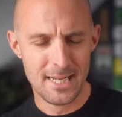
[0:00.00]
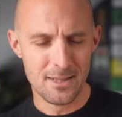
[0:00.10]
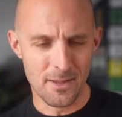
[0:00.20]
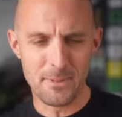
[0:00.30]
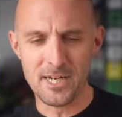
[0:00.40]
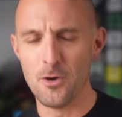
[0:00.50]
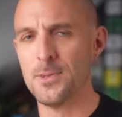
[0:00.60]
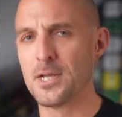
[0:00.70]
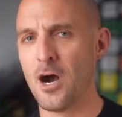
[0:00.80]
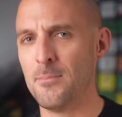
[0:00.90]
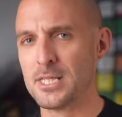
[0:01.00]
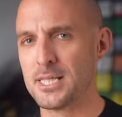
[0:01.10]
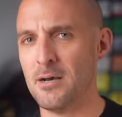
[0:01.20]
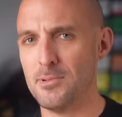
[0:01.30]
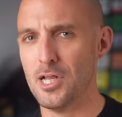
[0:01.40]
Let me know in the comments
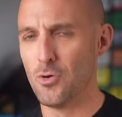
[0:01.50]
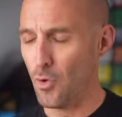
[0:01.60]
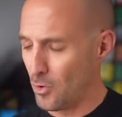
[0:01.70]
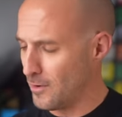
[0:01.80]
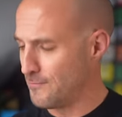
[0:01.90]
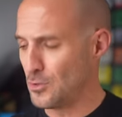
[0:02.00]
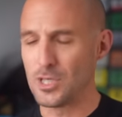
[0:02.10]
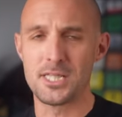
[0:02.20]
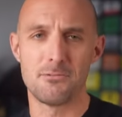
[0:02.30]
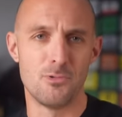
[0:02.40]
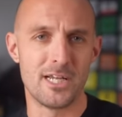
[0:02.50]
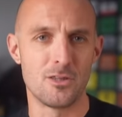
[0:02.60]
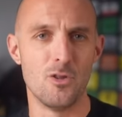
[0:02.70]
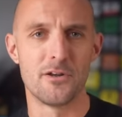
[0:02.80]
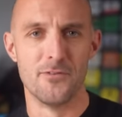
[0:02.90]
down below, or if you just like
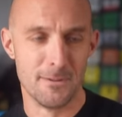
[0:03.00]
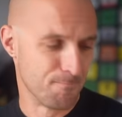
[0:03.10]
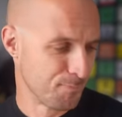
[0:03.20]
the look of it.